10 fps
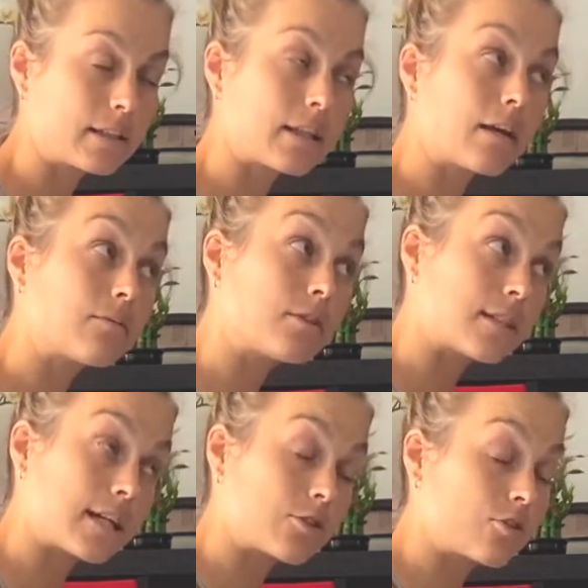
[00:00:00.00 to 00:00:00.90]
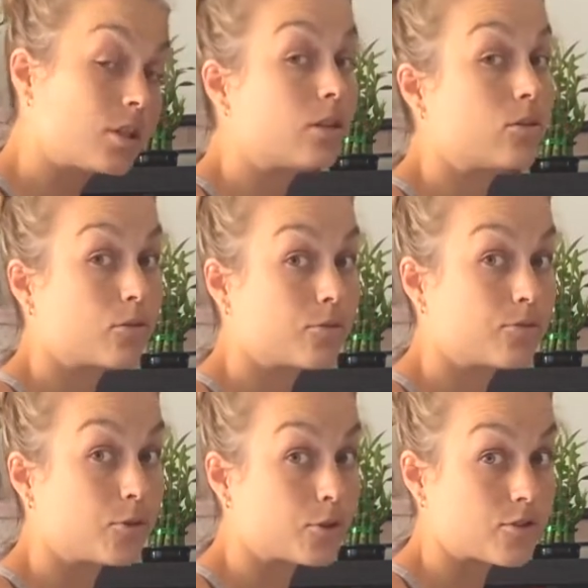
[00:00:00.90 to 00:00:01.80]
That was actually in your
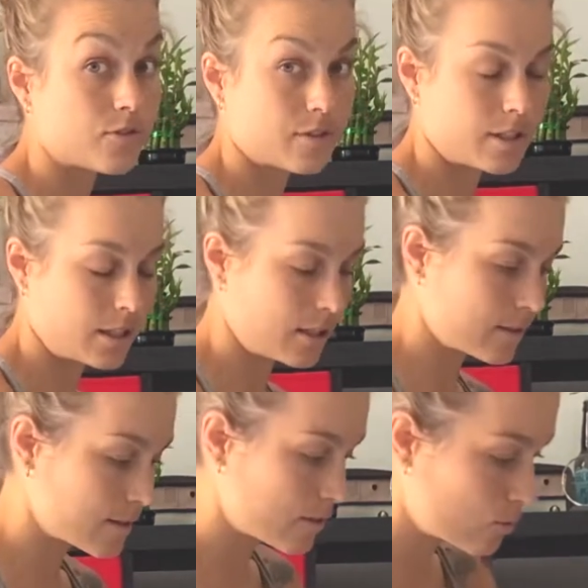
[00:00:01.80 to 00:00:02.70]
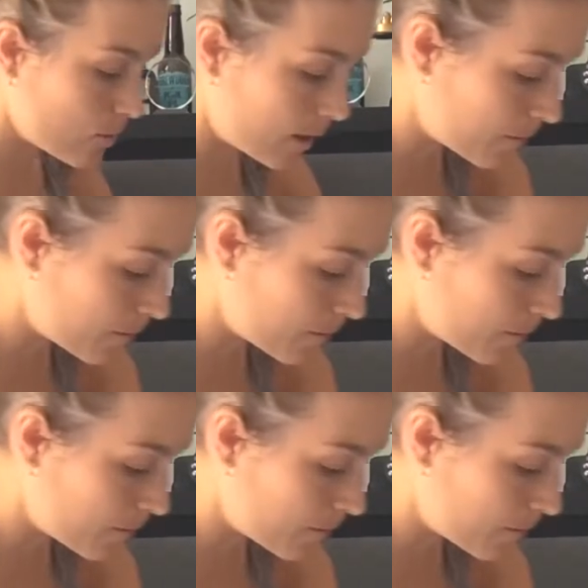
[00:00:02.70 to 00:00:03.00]
first series as well.